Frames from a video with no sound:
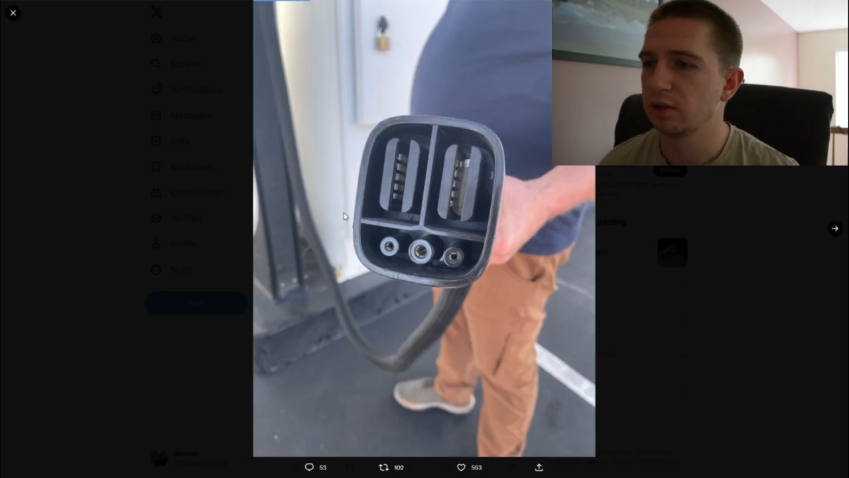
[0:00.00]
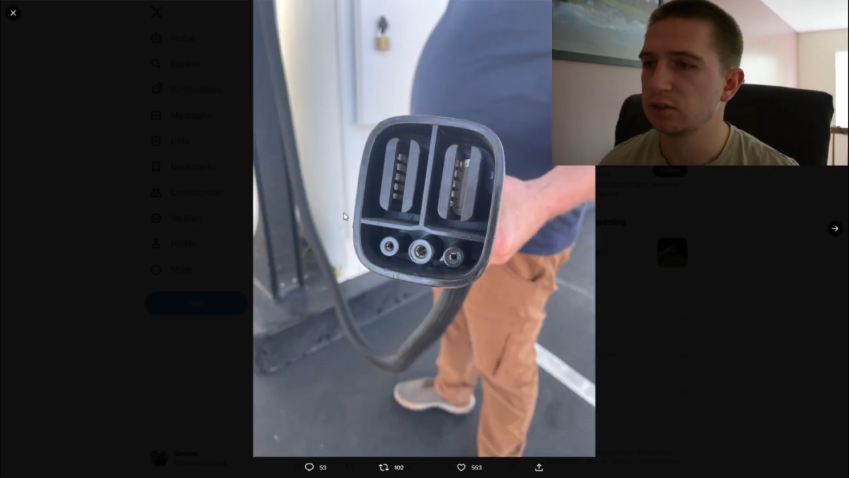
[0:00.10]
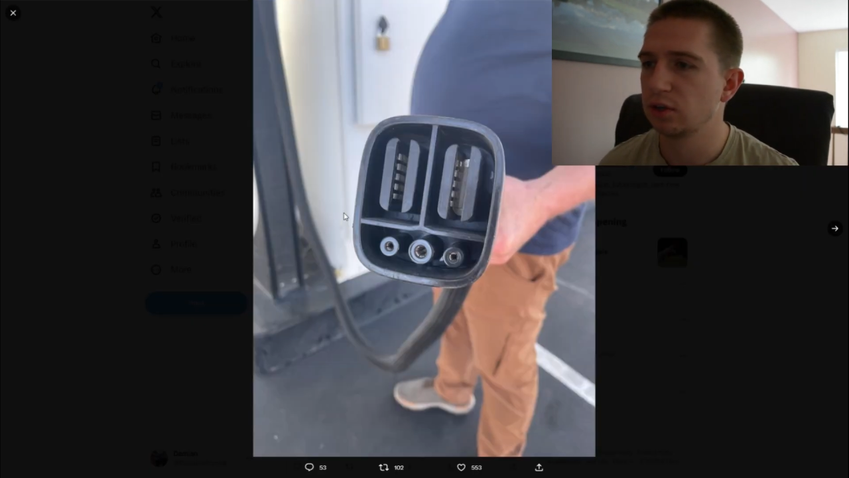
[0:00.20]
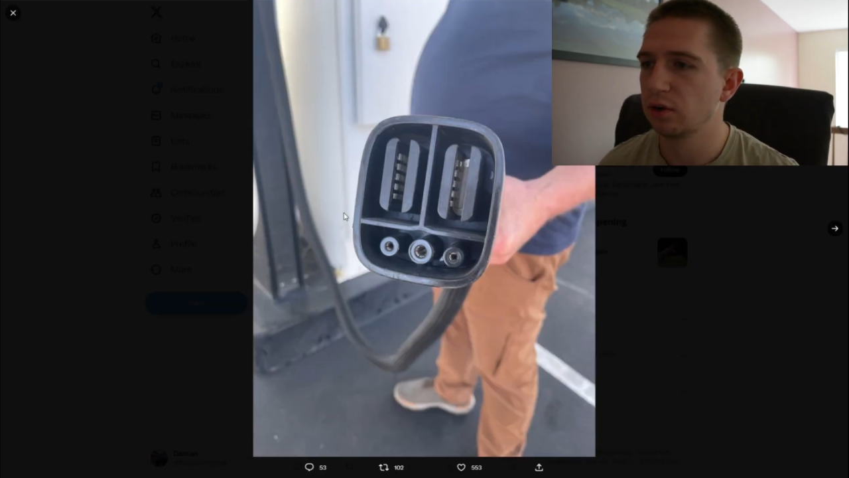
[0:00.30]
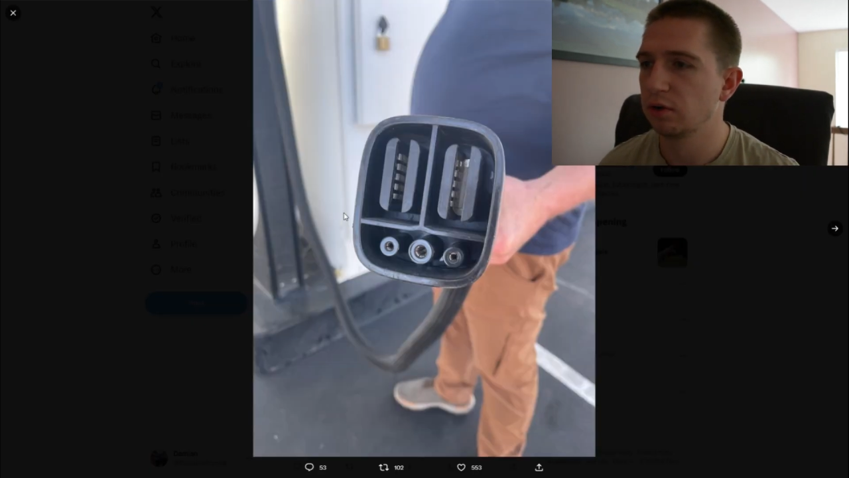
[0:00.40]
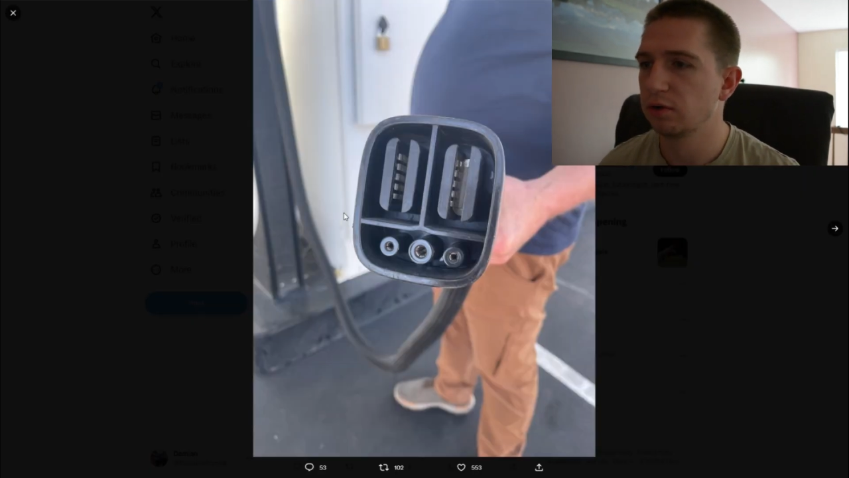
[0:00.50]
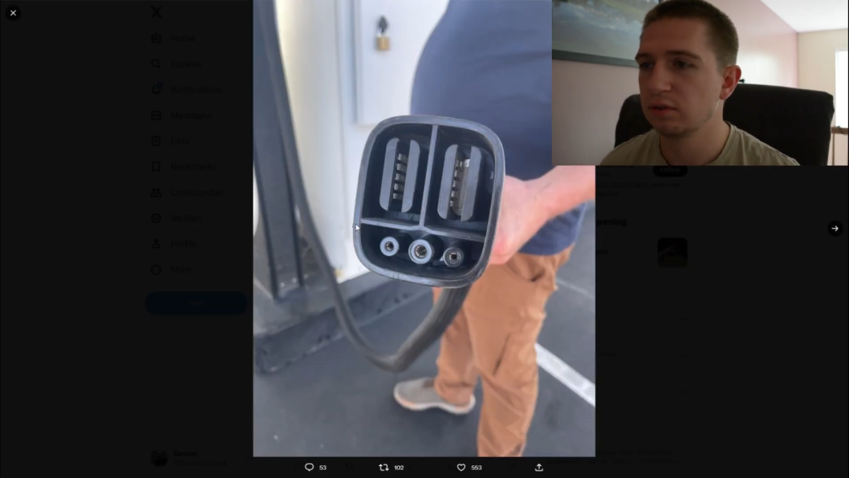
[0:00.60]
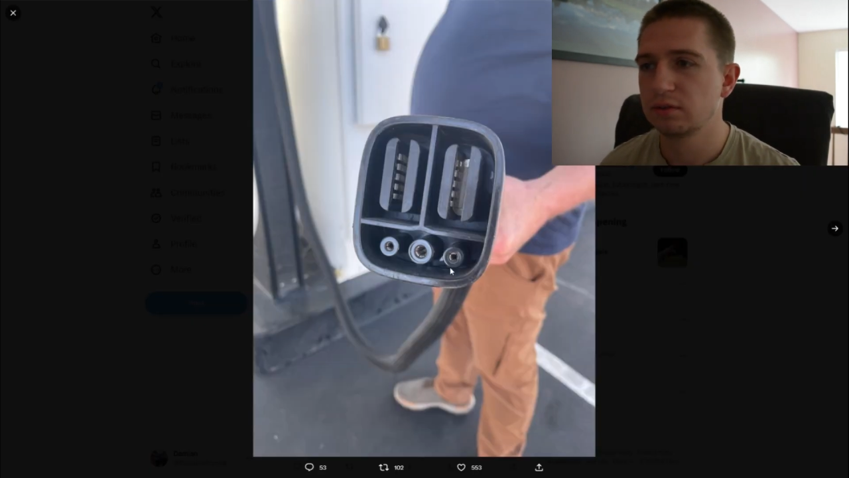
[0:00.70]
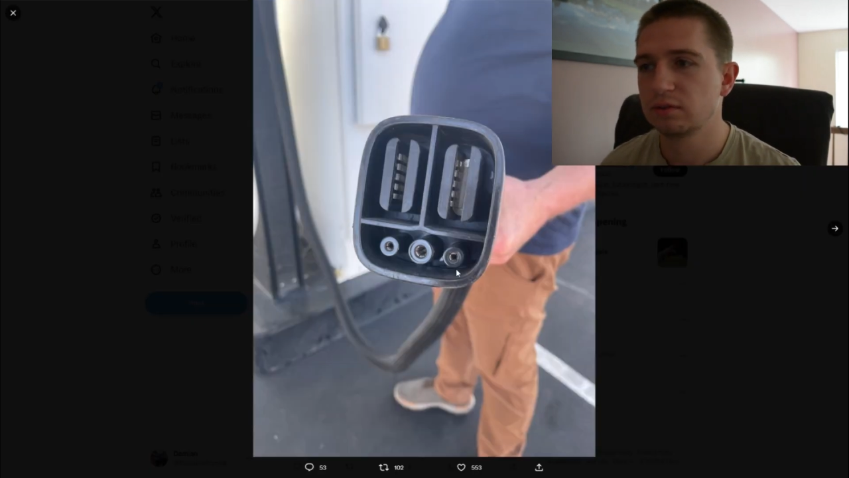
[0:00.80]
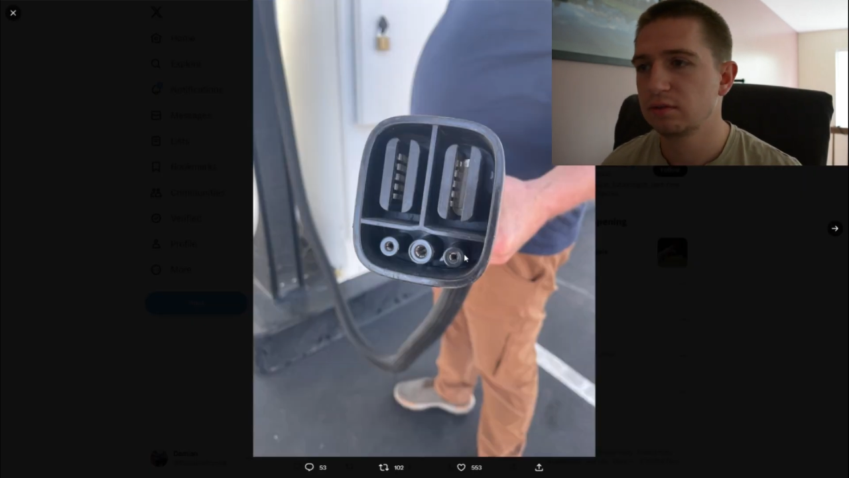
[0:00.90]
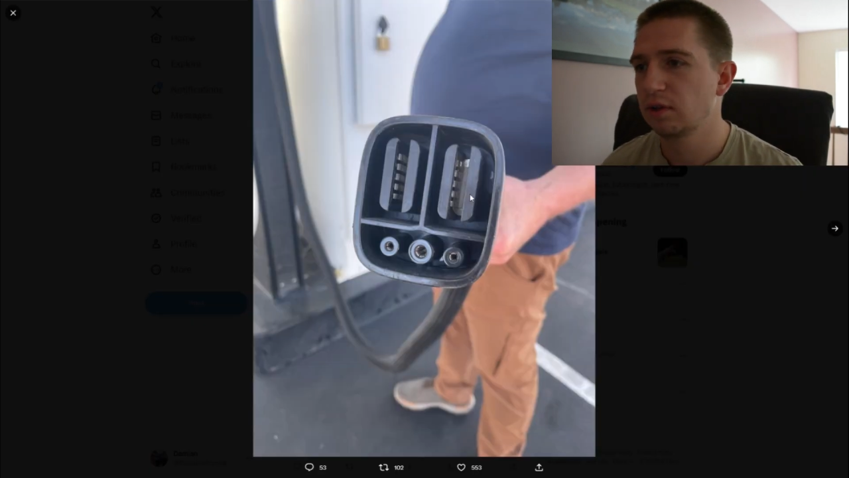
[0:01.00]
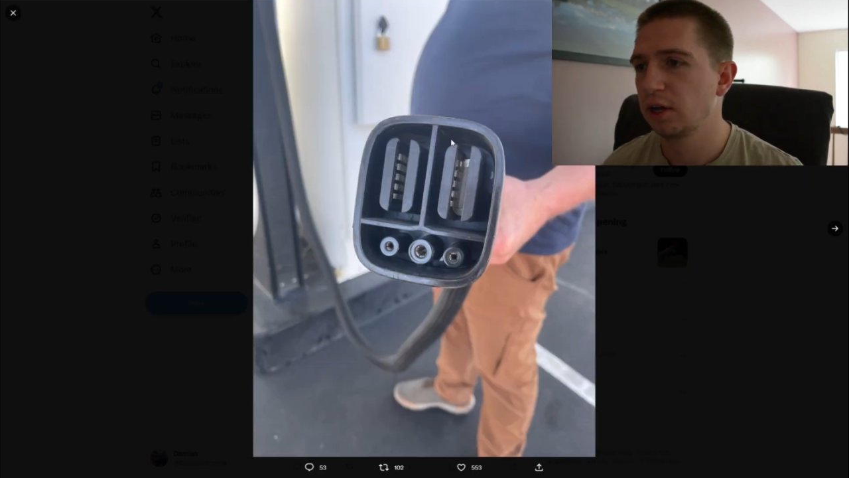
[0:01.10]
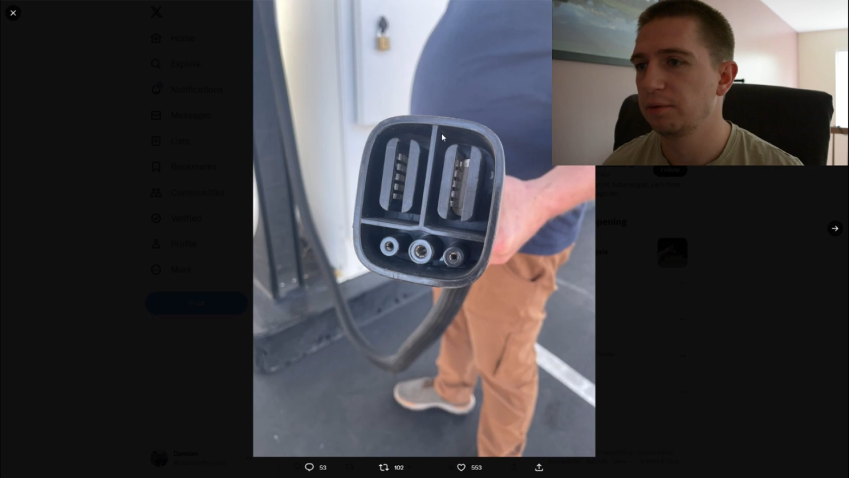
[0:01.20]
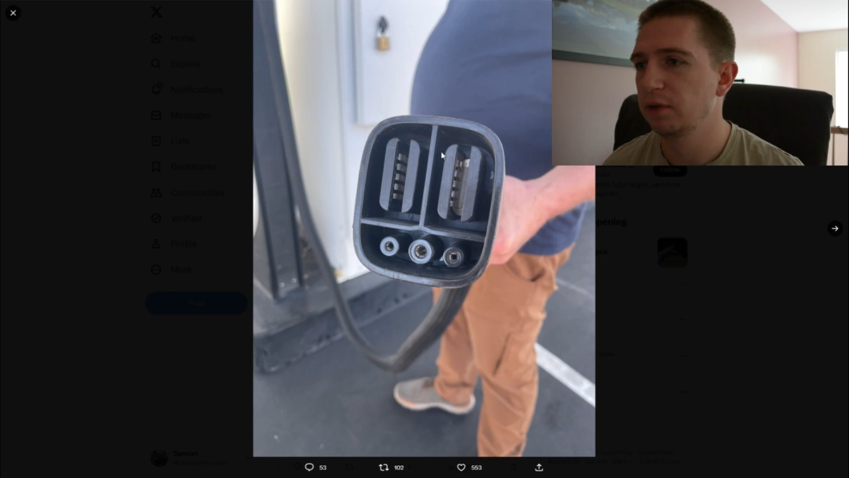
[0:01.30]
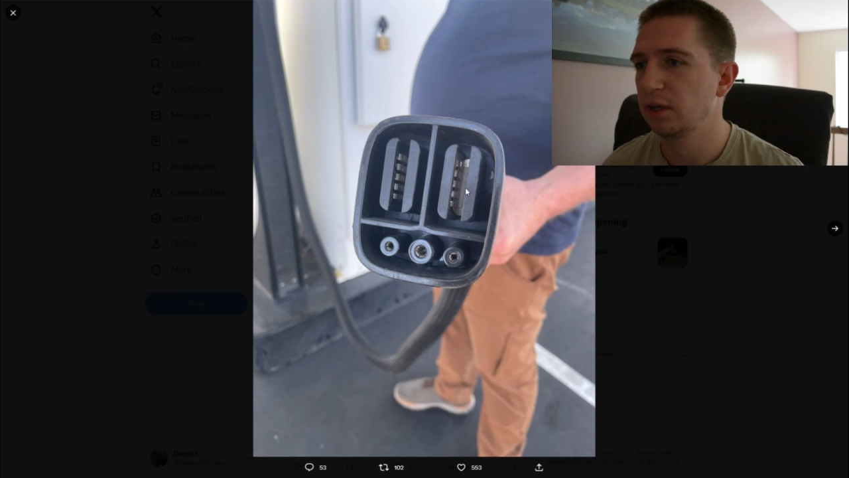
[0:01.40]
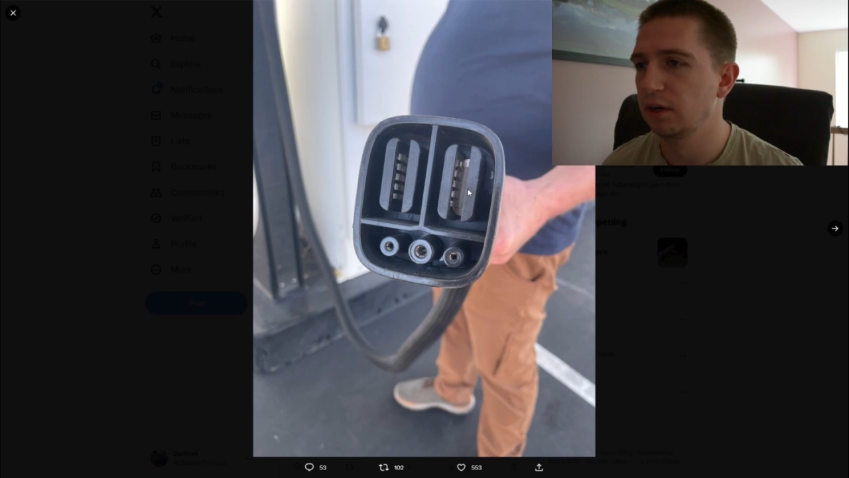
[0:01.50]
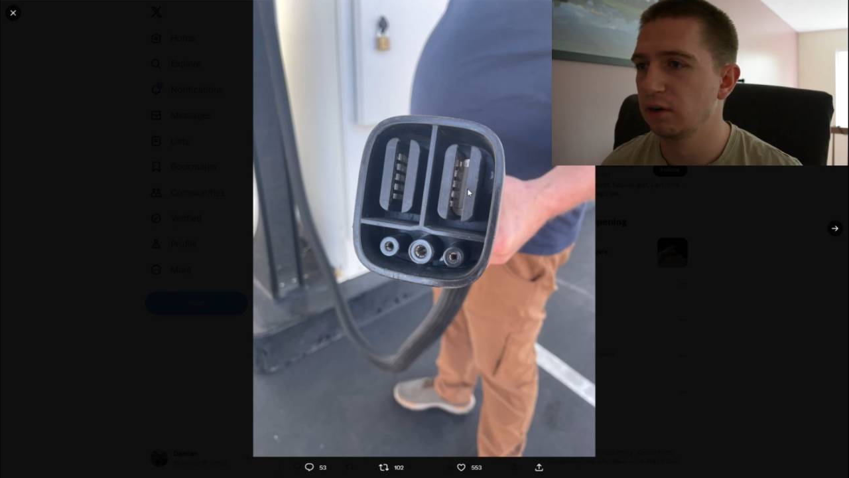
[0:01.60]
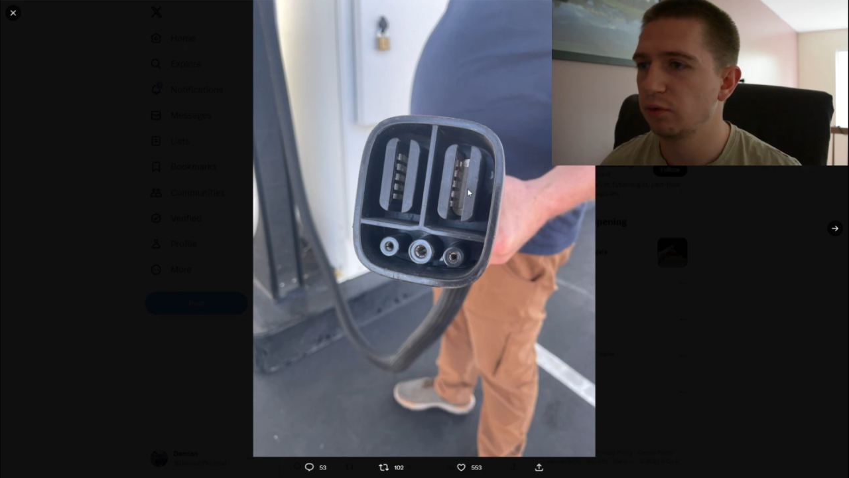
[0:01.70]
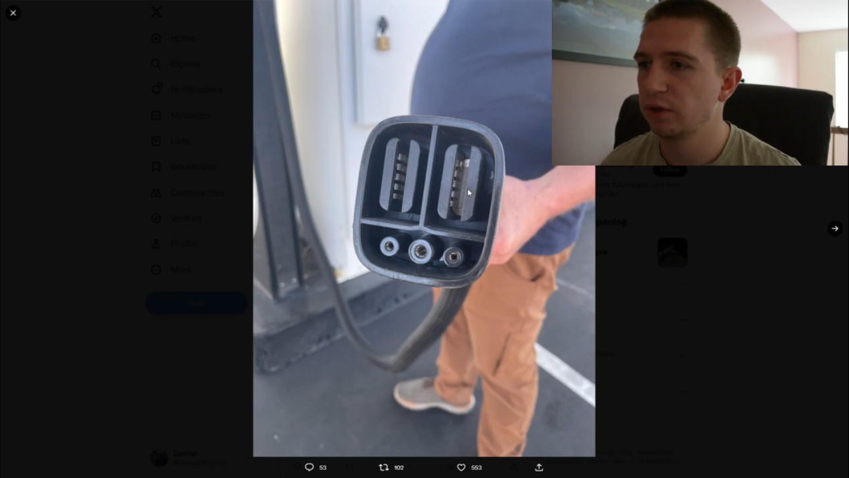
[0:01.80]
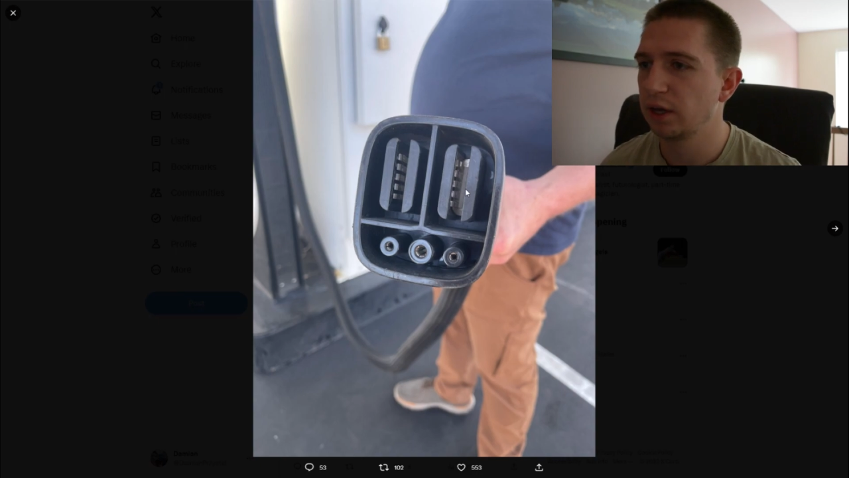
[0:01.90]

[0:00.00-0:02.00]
So we